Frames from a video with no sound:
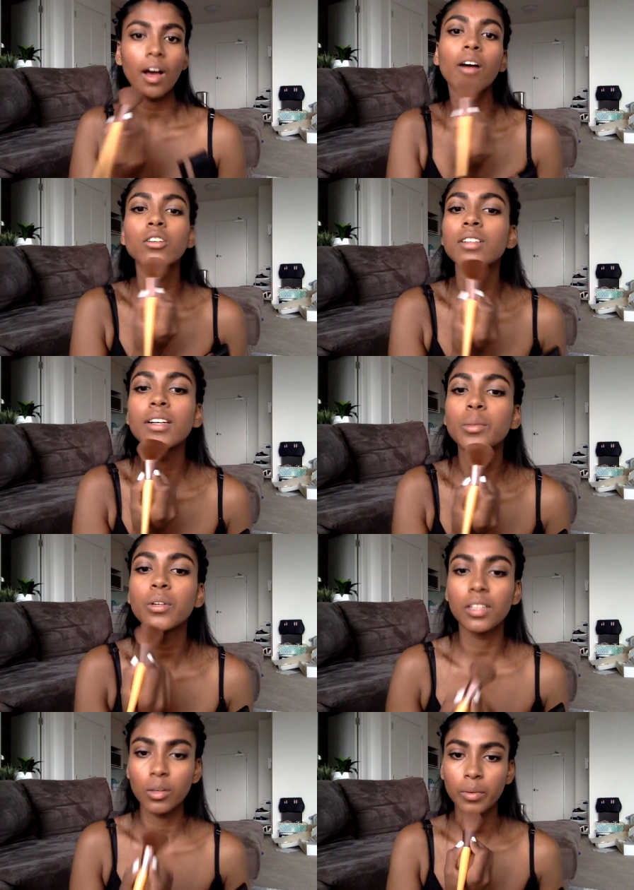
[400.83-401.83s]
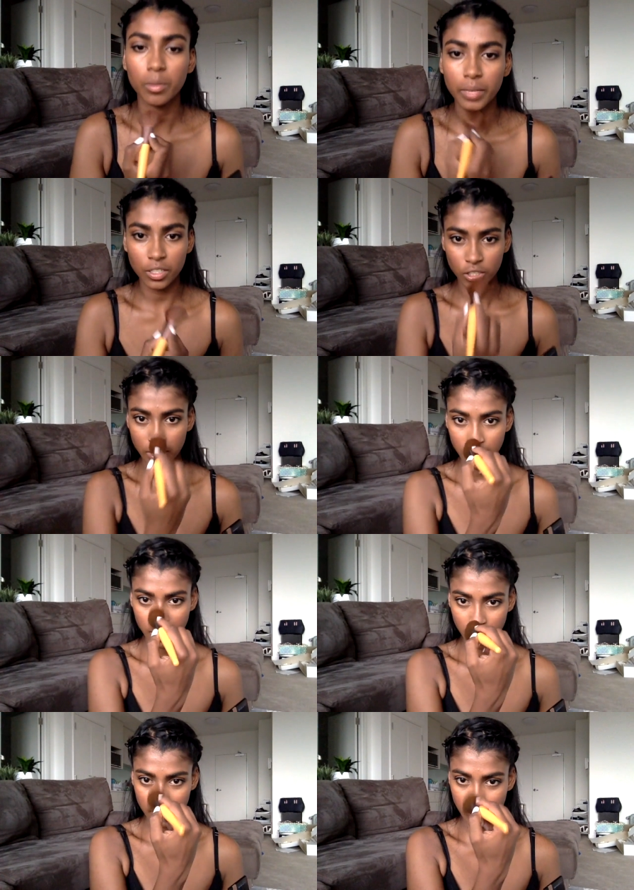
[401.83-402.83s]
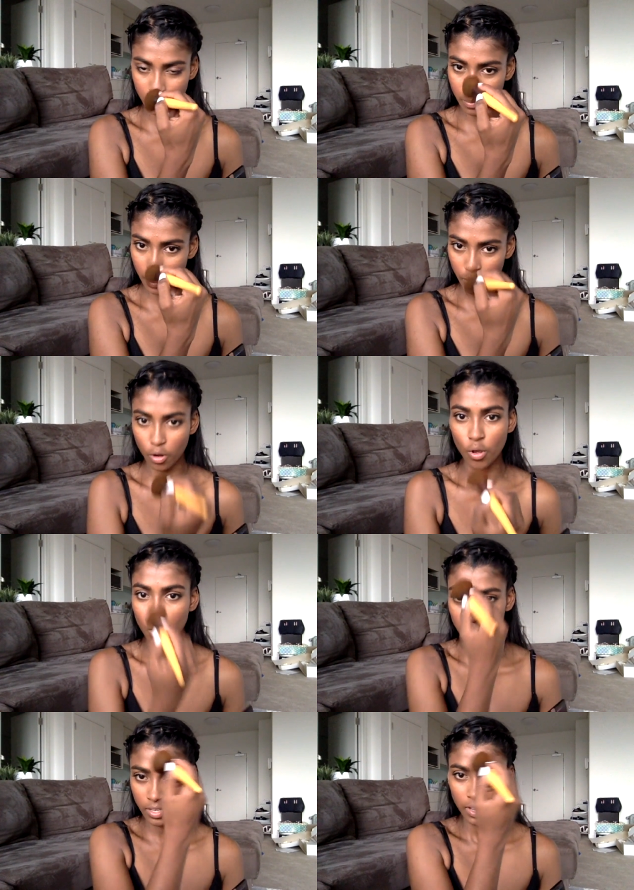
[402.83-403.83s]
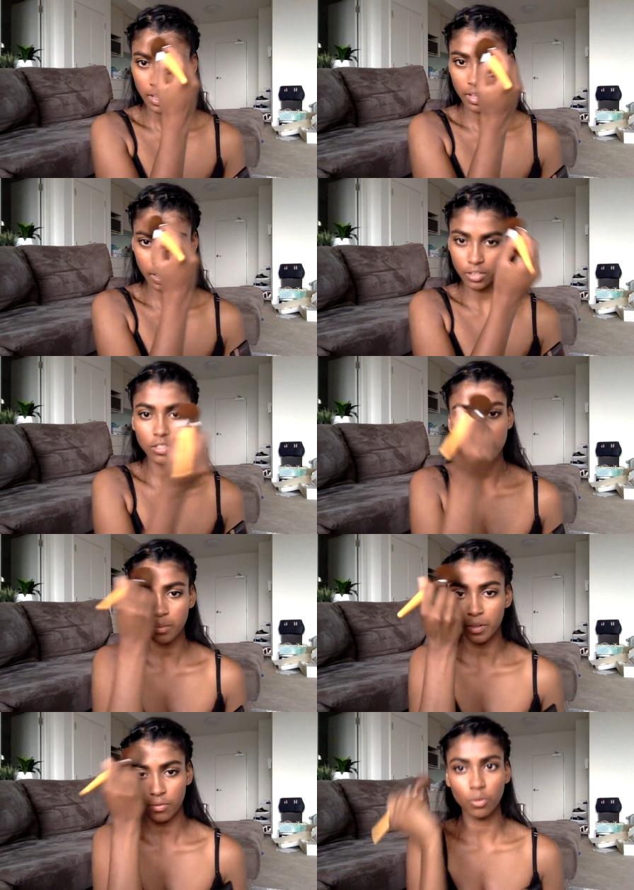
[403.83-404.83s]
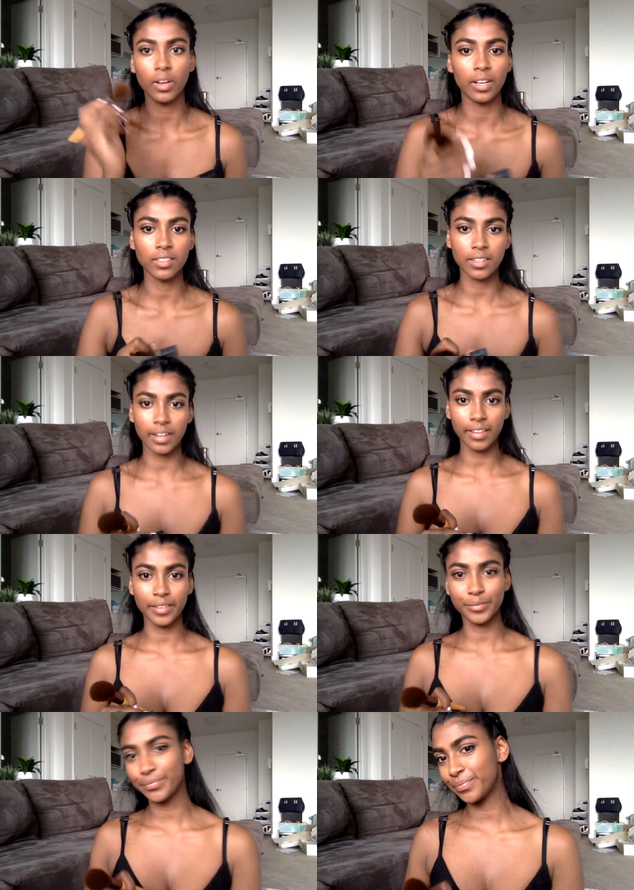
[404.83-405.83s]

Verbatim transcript: I also like to put a little bit on my chin, the tip of my nose, and just on my forehead slightly.